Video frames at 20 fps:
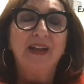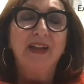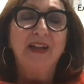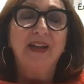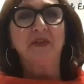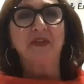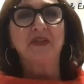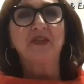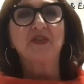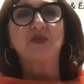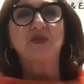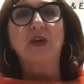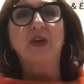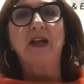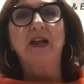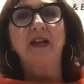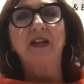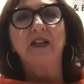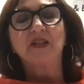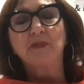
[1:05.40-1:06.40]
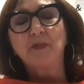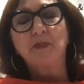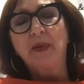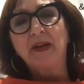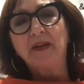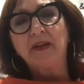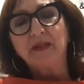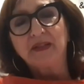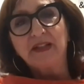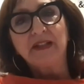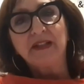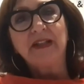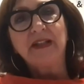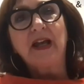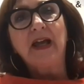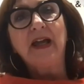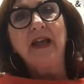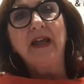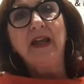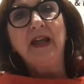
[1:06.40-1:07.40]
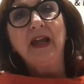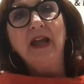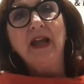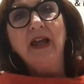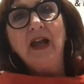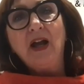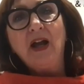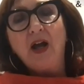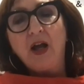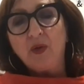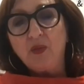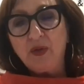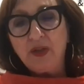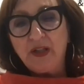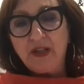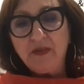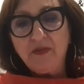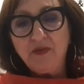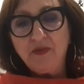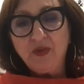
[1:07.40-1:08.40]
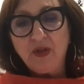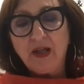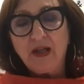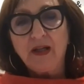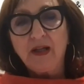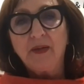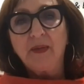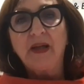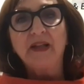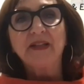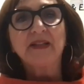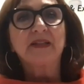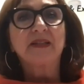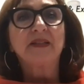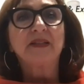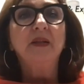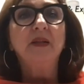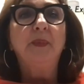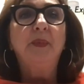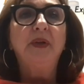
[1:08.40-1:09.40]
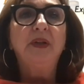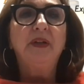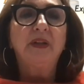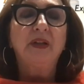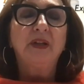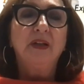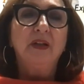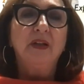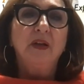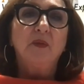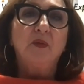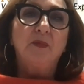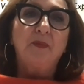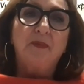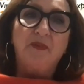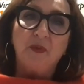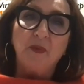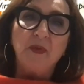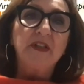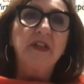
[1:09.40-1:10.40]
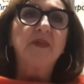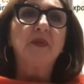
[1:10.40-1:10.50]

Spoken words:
advanced than we are here in Australia. But today I will give you a snippet from a different